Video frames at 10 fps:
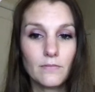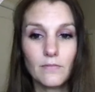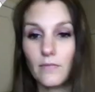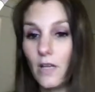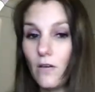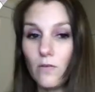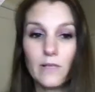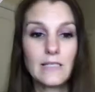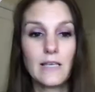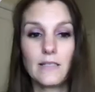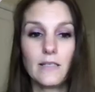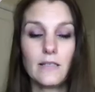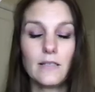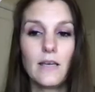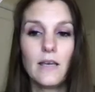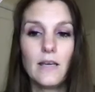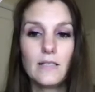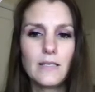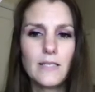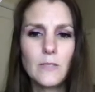No, it doesn't.
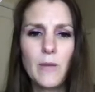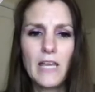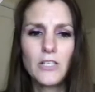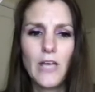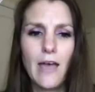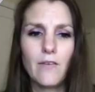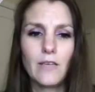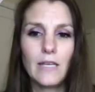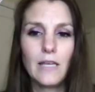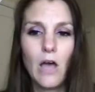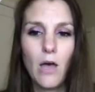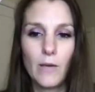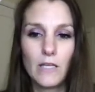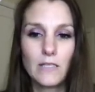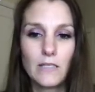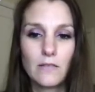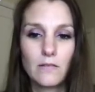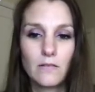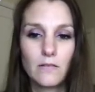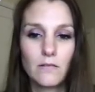Does this page have any commas?
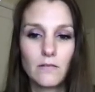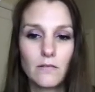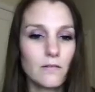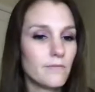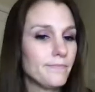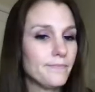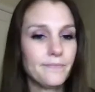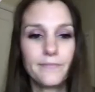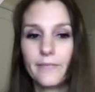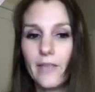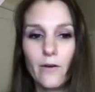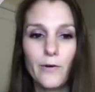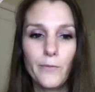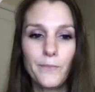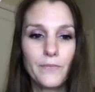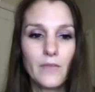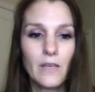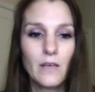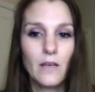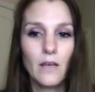No.
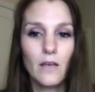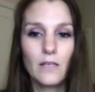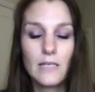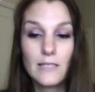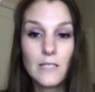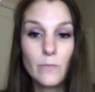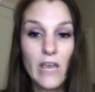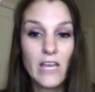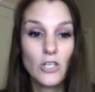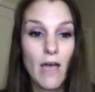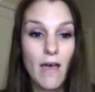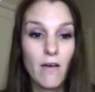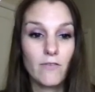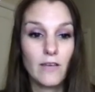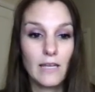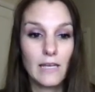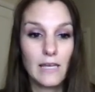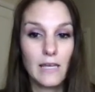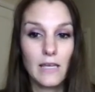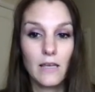Does this page have
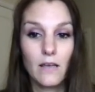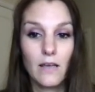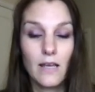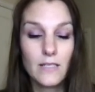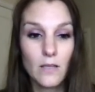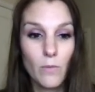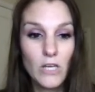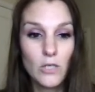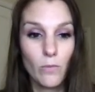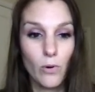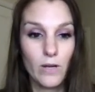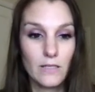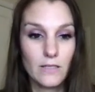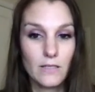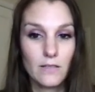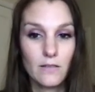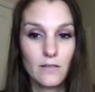any exclamation points?